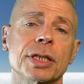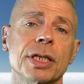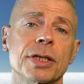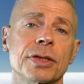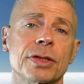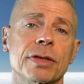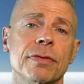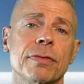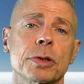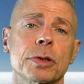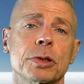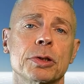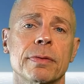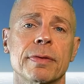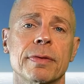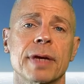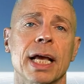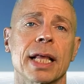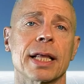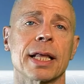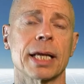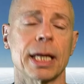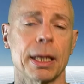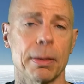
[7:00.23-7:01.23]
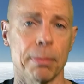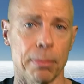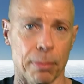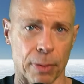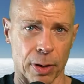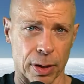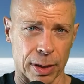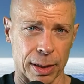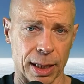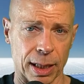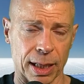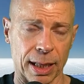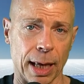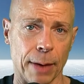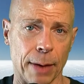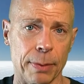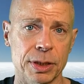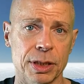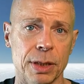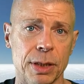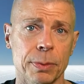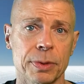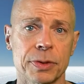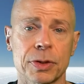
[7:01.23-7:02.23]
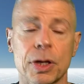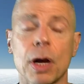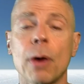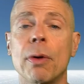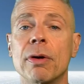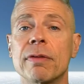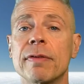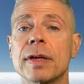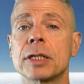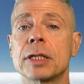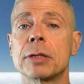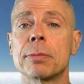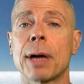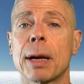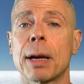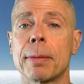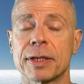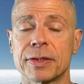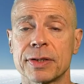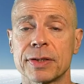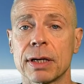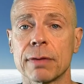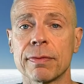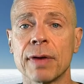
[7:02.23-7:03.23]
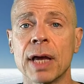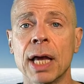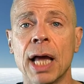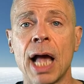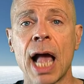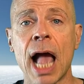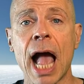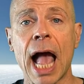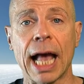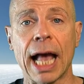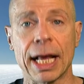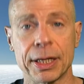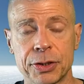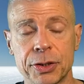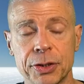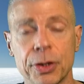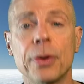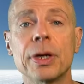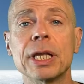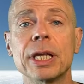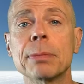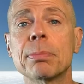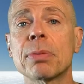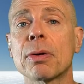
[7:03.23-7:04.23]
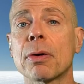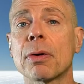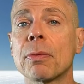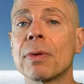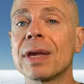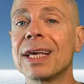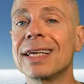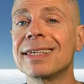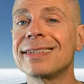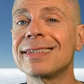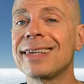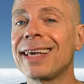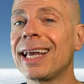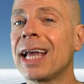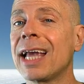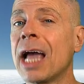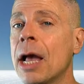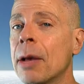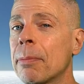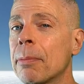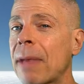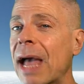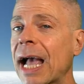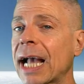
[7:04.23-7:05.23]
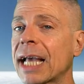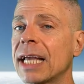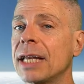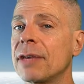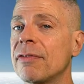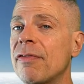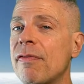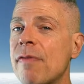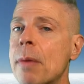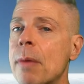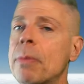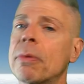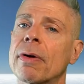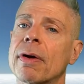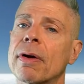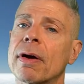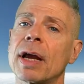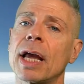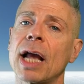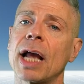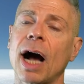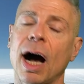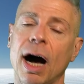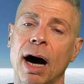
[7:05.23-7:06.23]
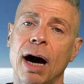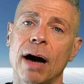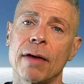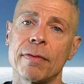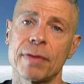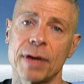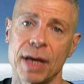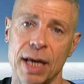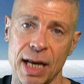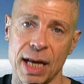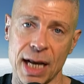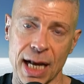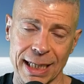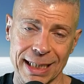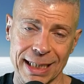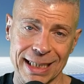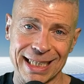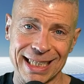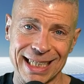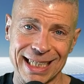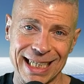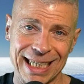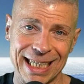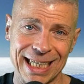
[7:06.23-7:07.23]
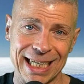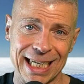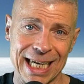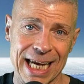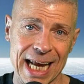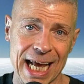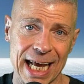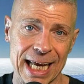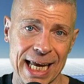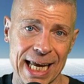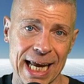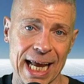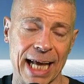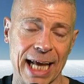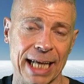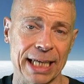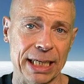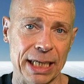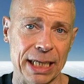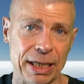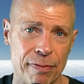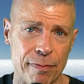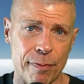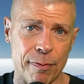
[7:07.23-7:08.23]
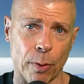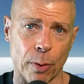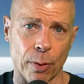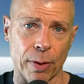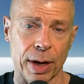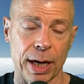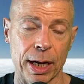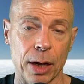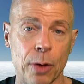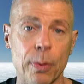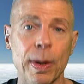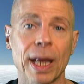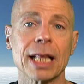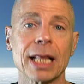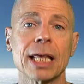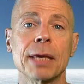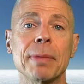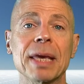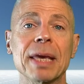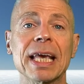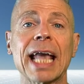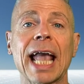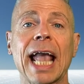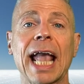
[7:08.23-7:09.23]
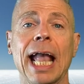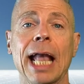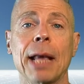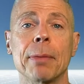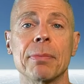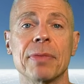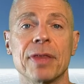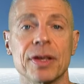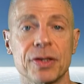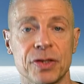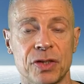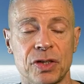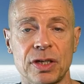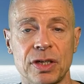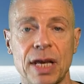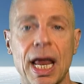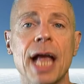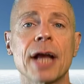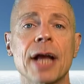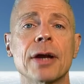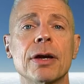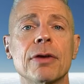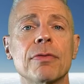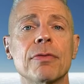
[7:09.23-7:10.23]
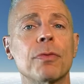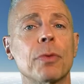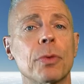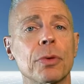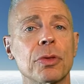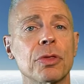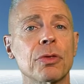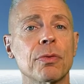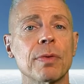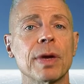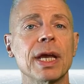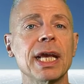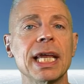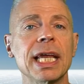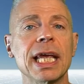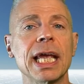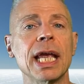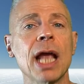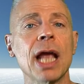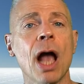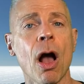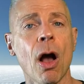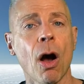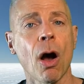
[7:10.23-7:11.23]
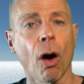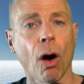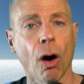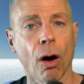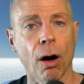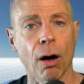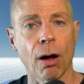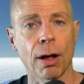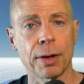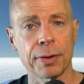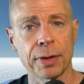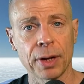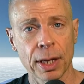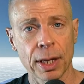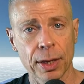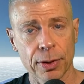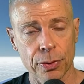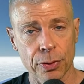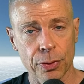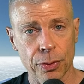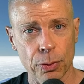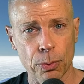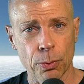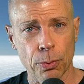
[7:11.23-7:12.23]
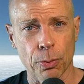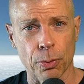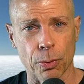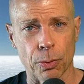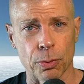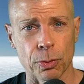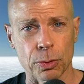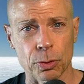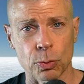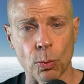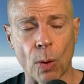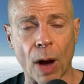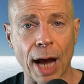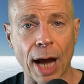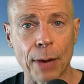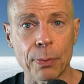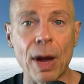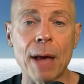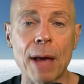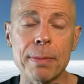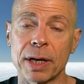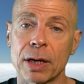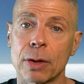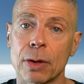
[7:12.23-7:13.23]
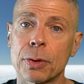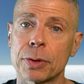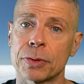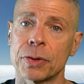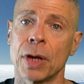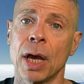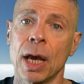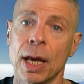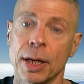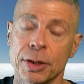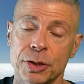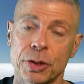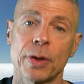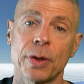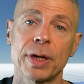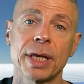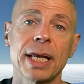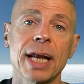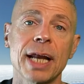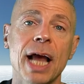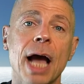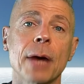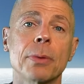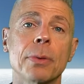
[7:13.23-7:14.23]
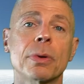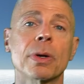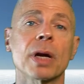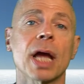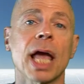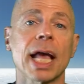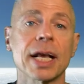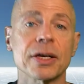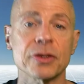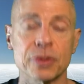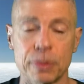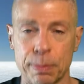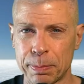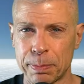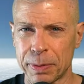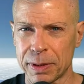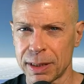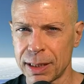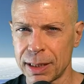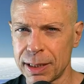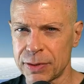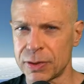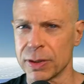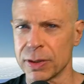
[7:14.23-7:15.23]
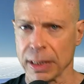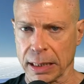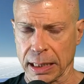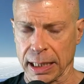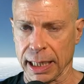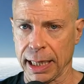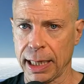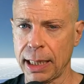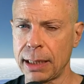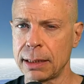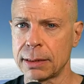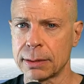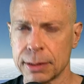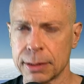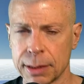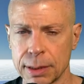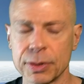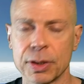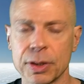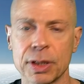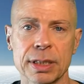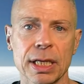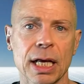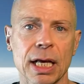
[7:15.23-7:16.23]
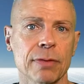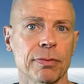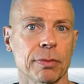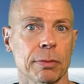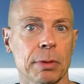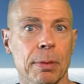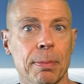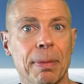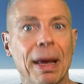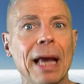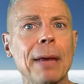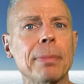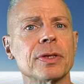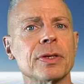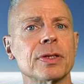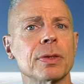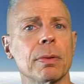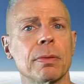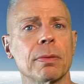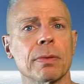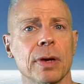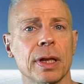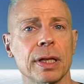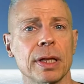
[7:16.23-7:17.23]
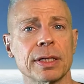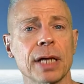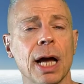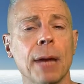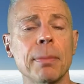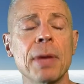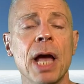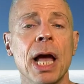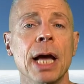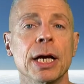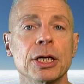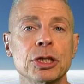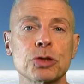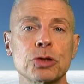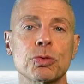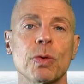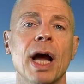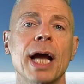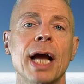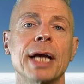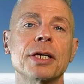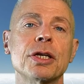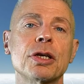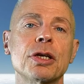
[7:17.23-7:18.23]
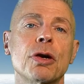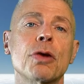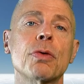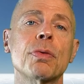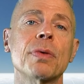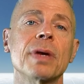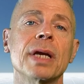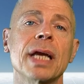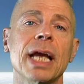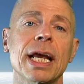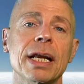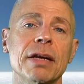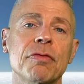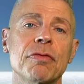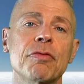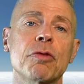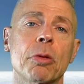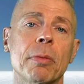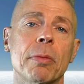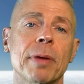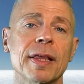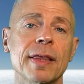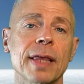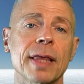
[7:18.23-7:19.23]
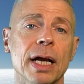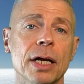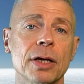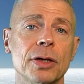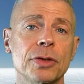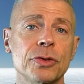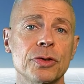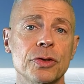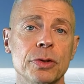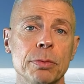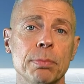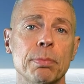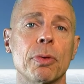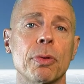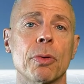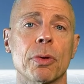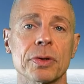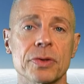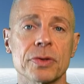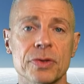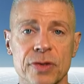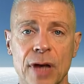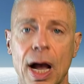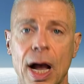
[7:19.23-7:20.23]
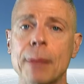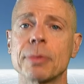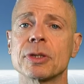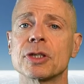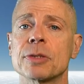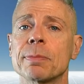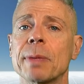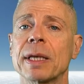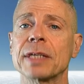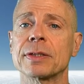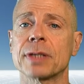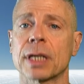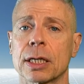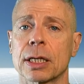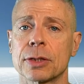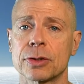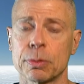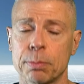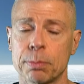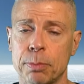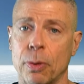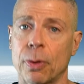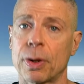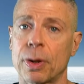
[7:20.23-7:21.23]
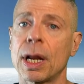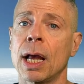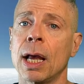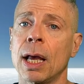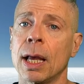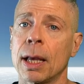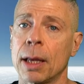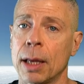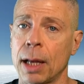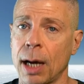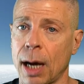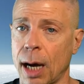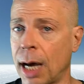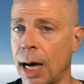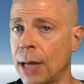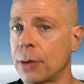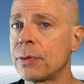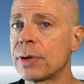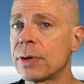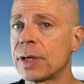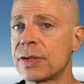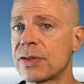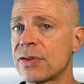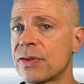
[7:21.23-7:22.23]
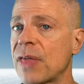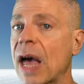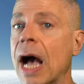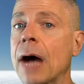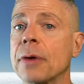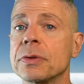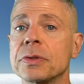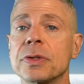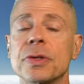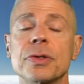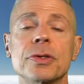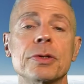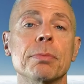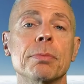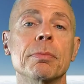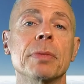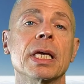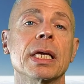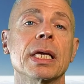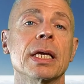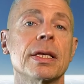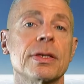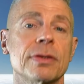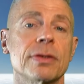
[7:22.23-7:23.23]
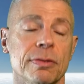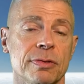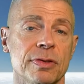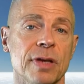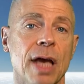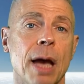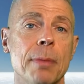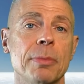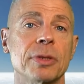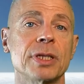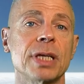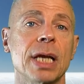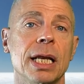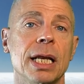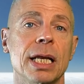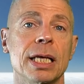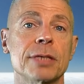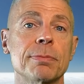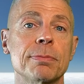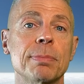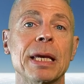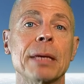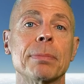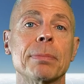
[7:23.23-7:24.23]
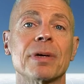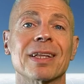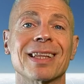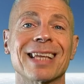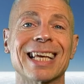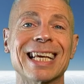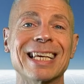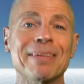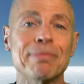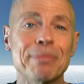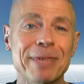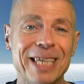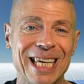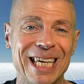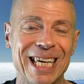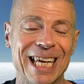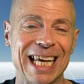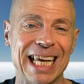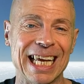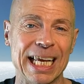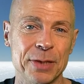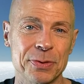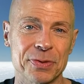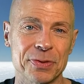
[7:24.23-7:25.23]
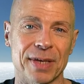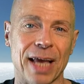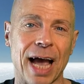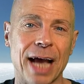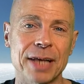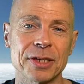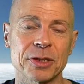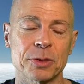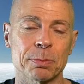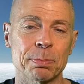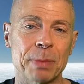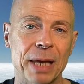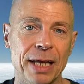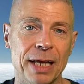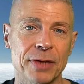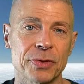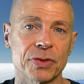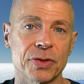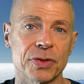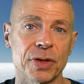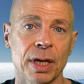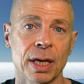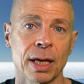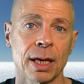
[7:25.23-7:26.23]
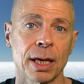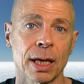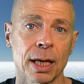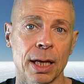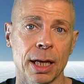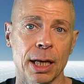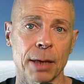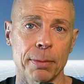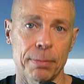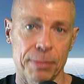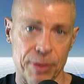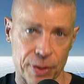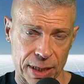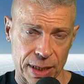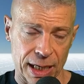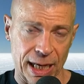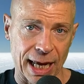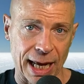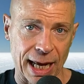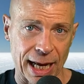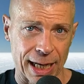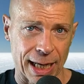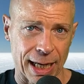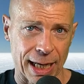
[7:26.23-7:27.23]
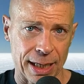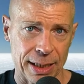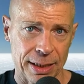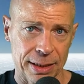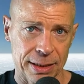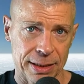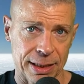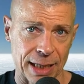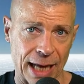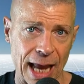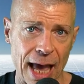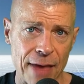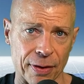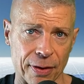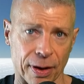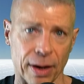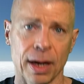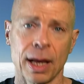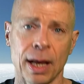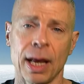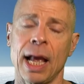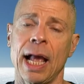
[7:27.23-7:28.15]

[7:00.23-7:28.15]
is the virtual reality modeling language that was co-invented by myself and Tony Parisi back in February of nineteen ninety-four. And it quickly became the standard for three D on the World Wide Web. And of course, Tony and I were explicitly, you can tell from the papers that we wrote at the time, trying to create a format that could support cyberspace, that could support hundreds, thousands, millions of simultaneous people being inside a space communicating together.